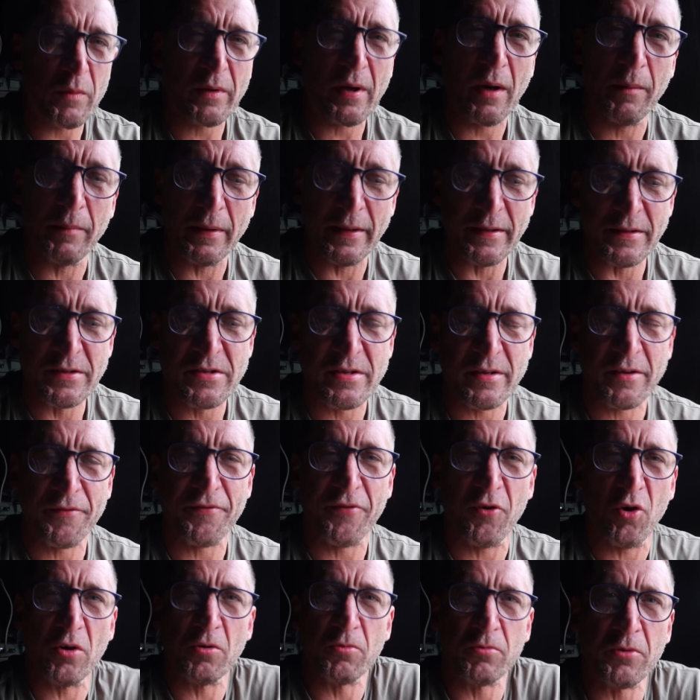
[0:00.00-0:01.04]
Coming into the
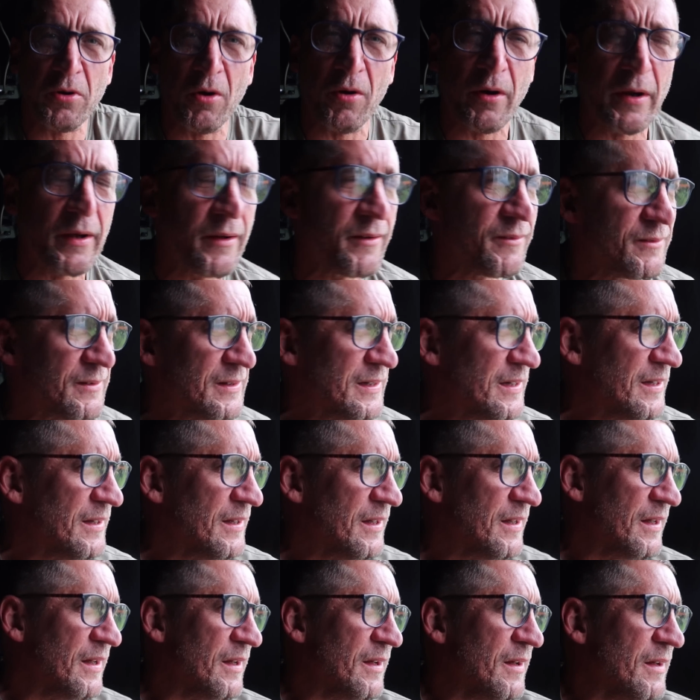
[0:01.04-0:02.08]
final night,
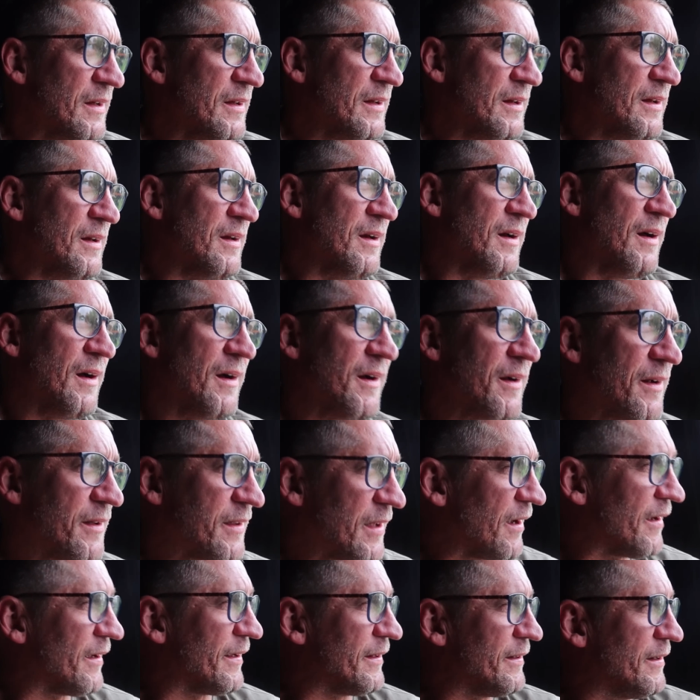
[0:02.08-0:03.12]

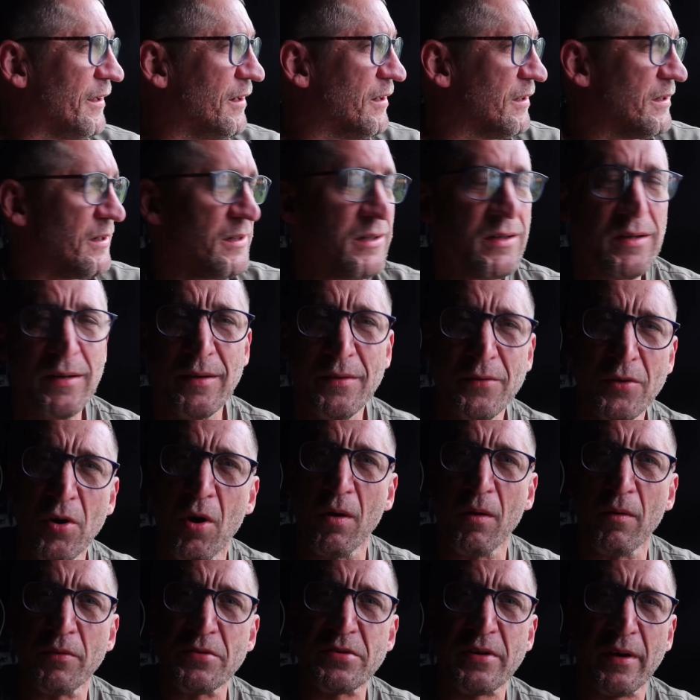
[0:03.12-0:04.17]
again,
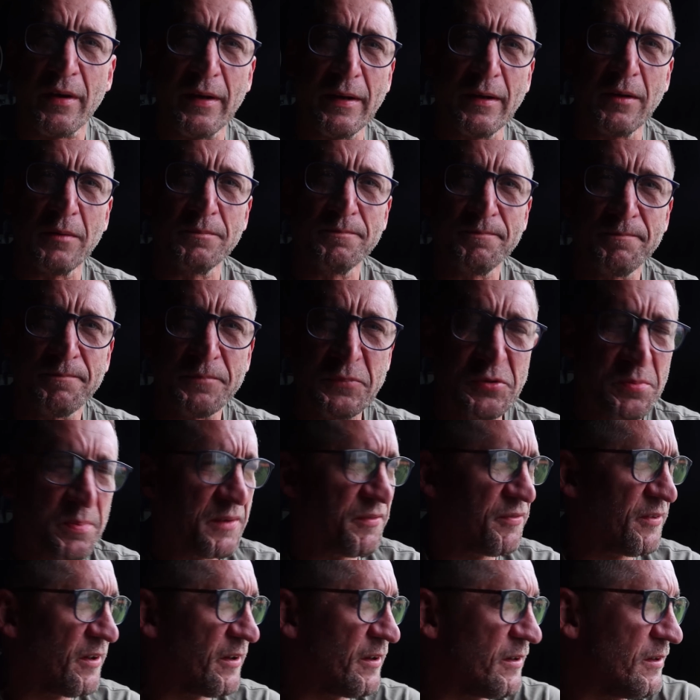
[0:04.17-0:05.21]
not a lot's going on, to
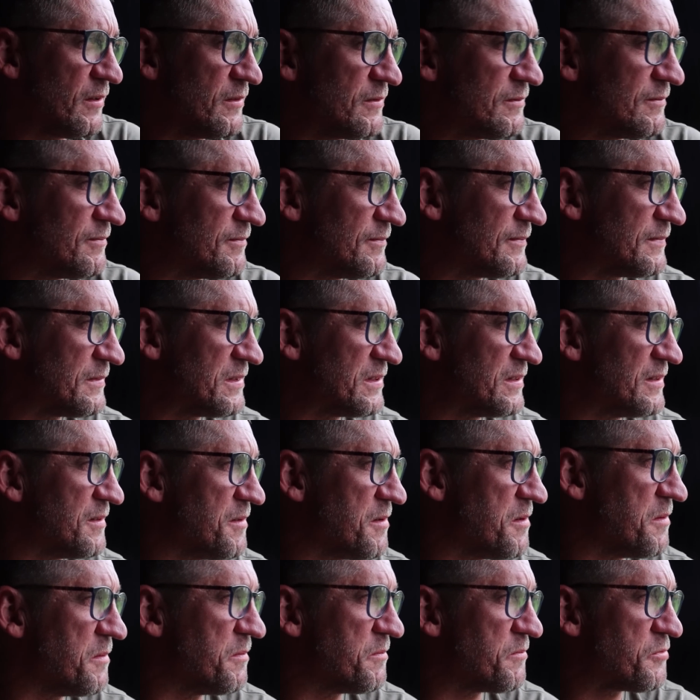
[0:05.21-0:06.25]
be fair.
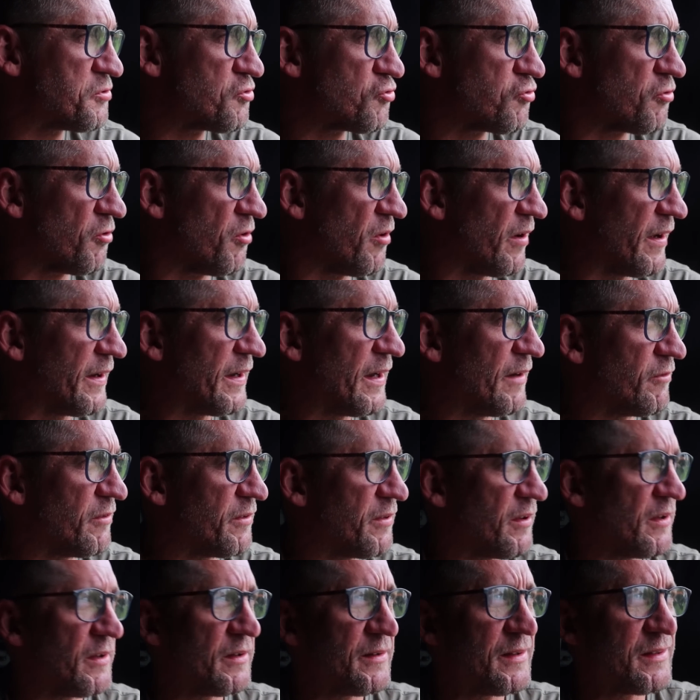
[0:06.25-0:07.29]
Trying
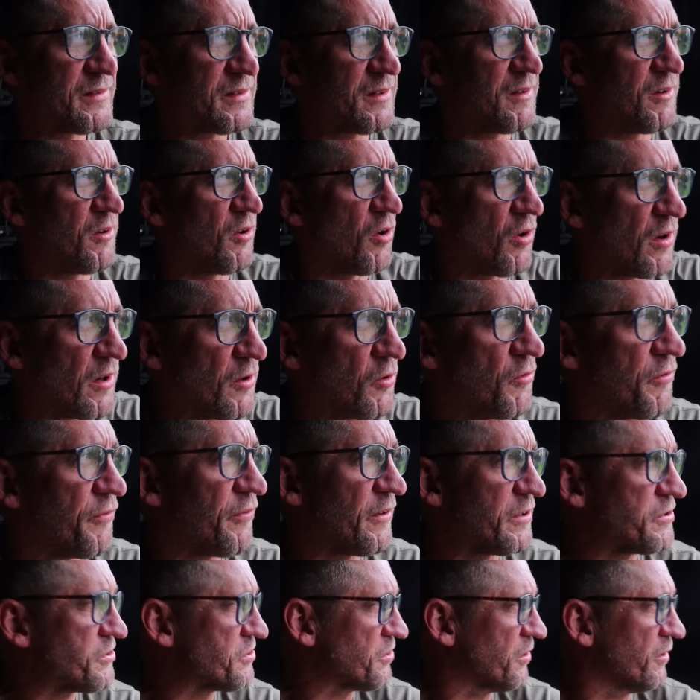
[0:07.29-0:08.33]
everything. There's a lot of little
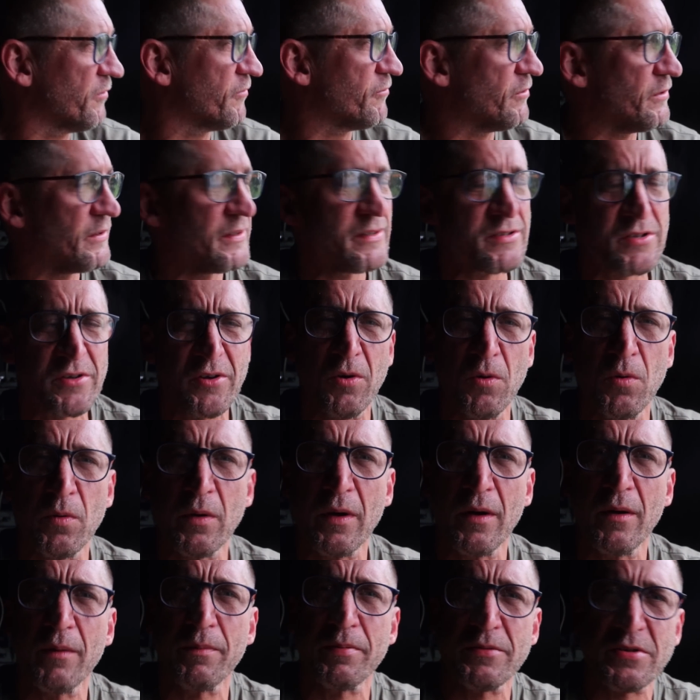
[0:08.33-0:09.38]
fish over in this
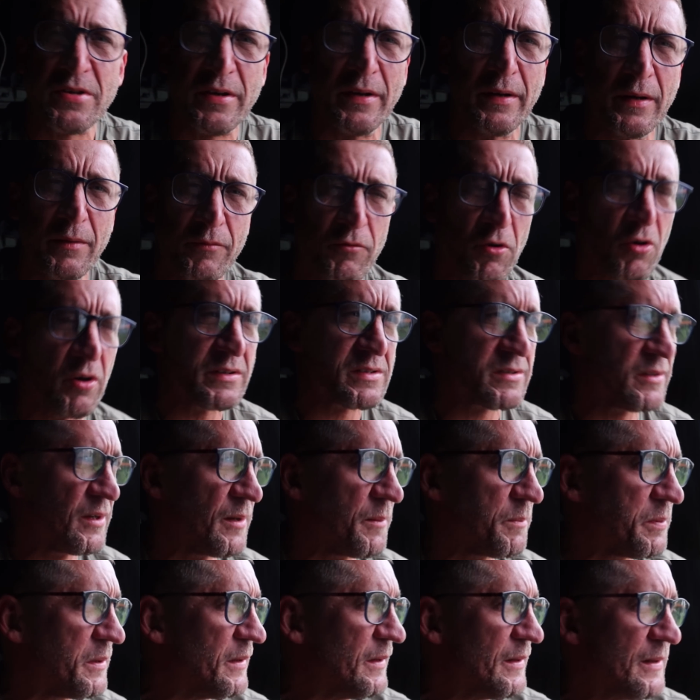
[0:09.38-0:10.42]
corner. I'm seeing them rising
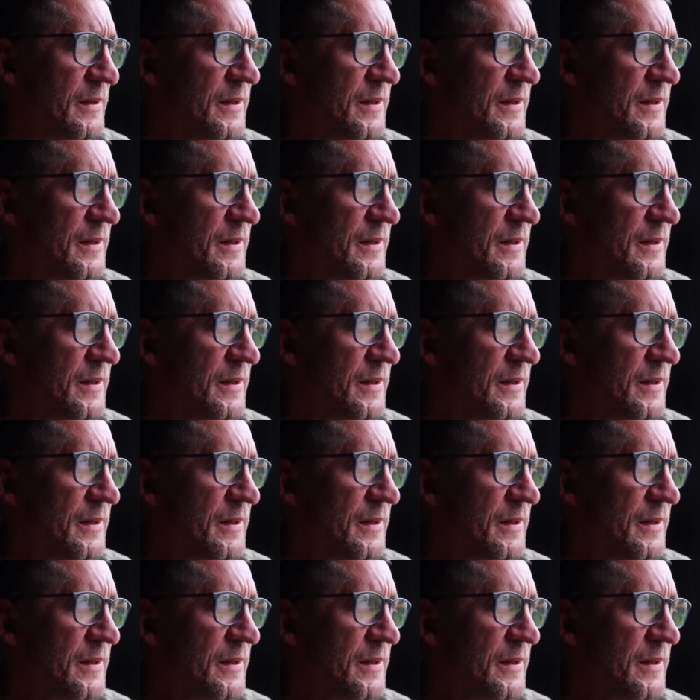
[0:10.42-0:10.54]
up.